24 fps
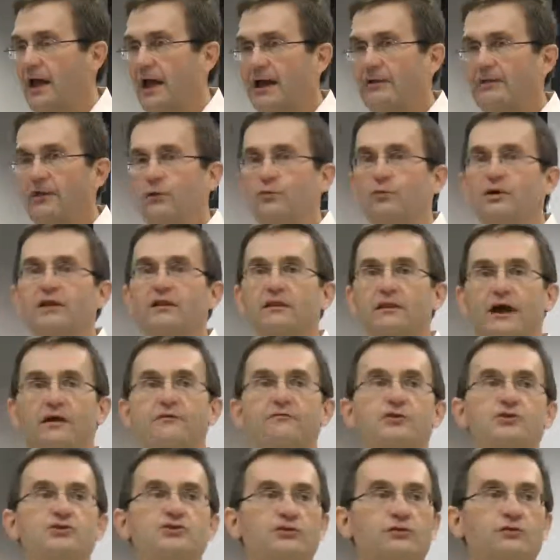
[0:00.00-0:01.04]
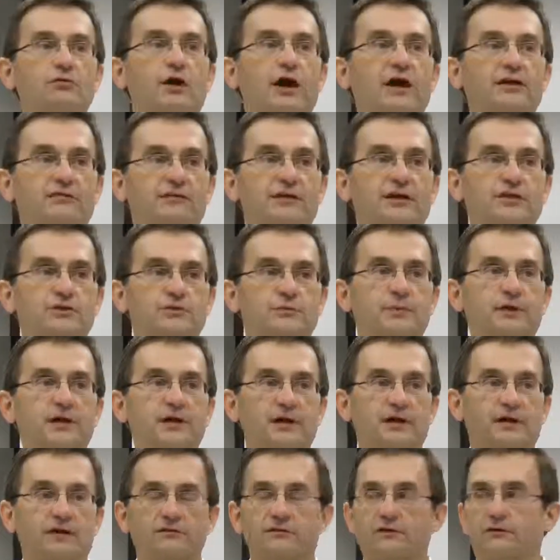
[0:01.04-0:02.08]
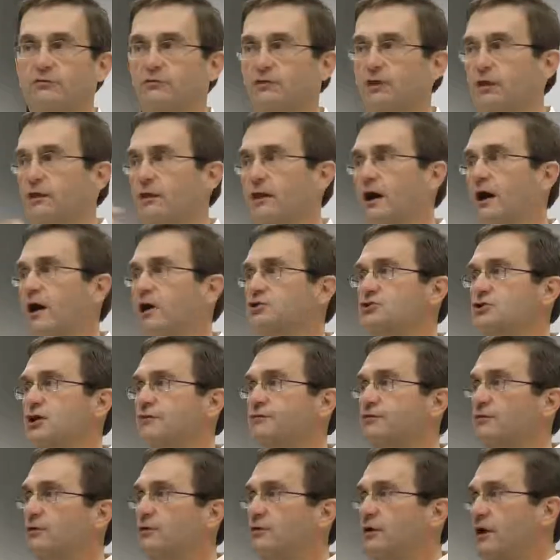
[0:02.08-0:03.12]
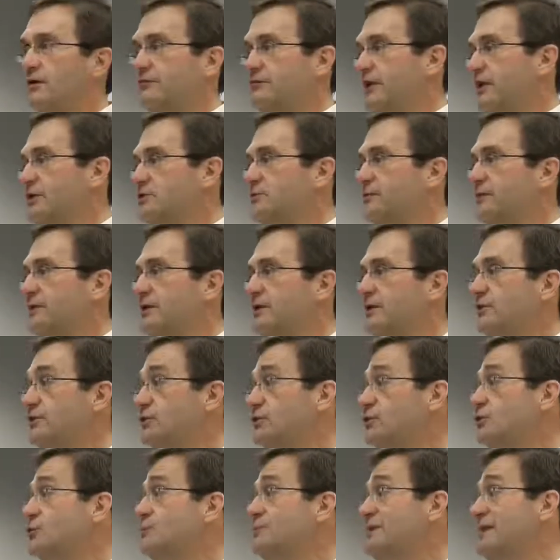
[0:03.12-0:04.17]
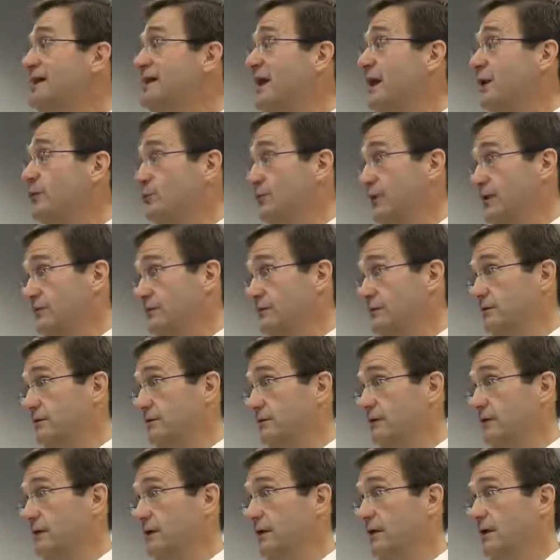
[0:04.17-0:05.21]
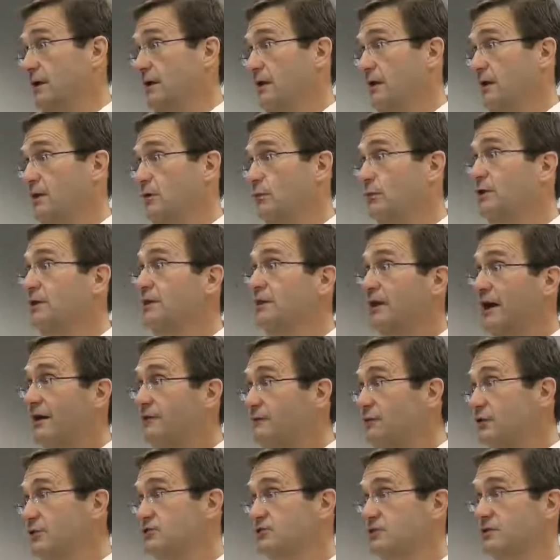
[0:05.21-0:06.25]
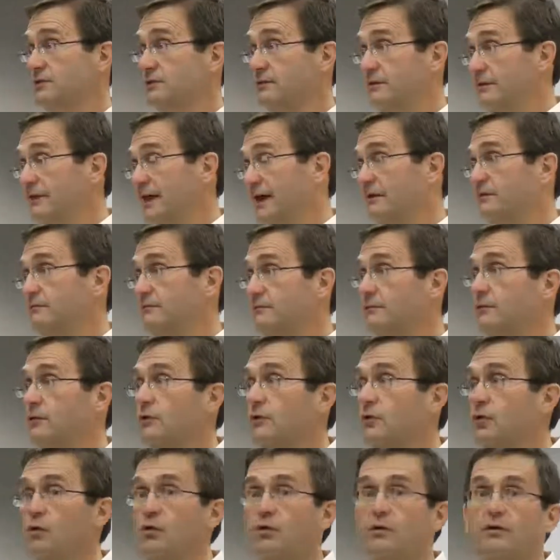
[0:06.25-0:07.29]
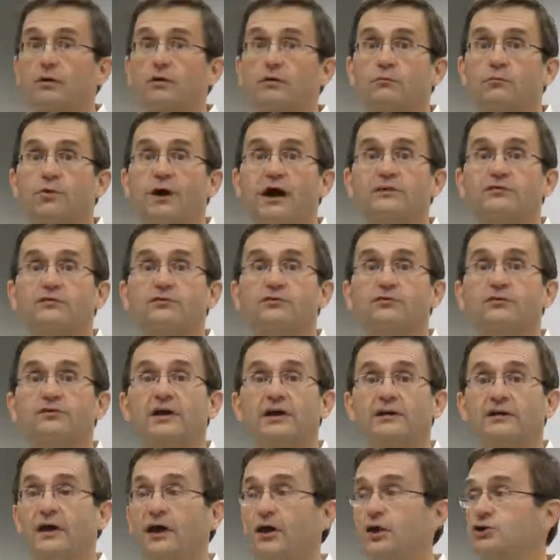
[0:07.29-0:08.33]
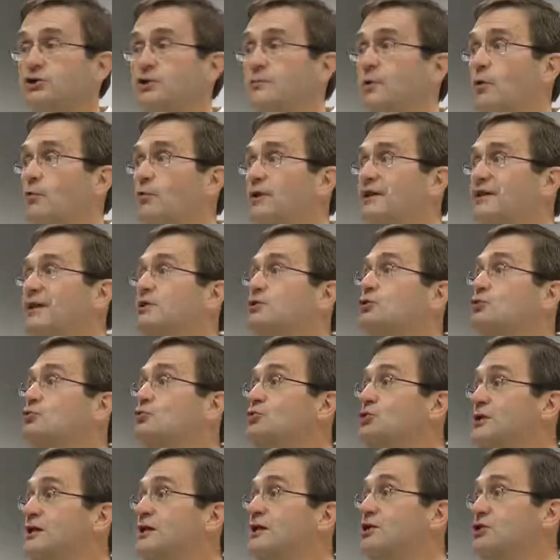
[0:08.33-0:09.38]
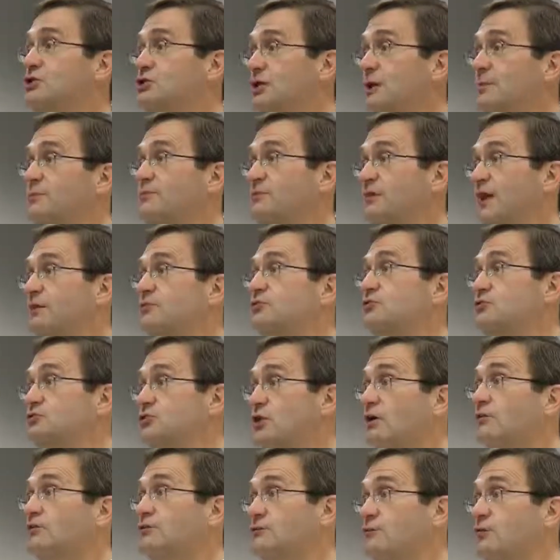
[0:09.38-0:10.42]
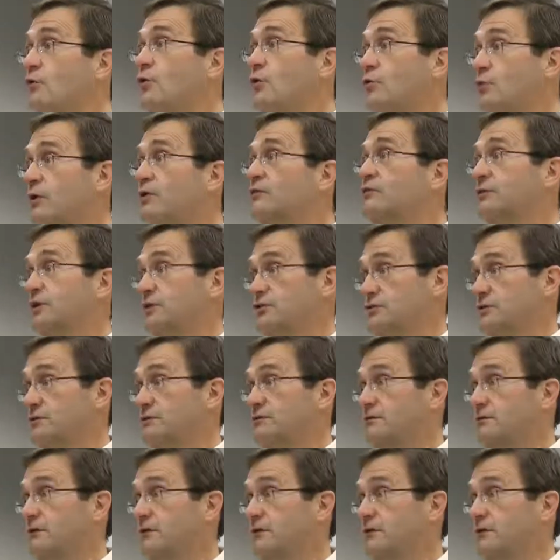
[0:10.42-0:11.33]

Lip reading: And then we leveraged across HP, because there was a large effort across HP to do PA RISC. We leveraged that processor technology, but we did unique chipsets just for workstations.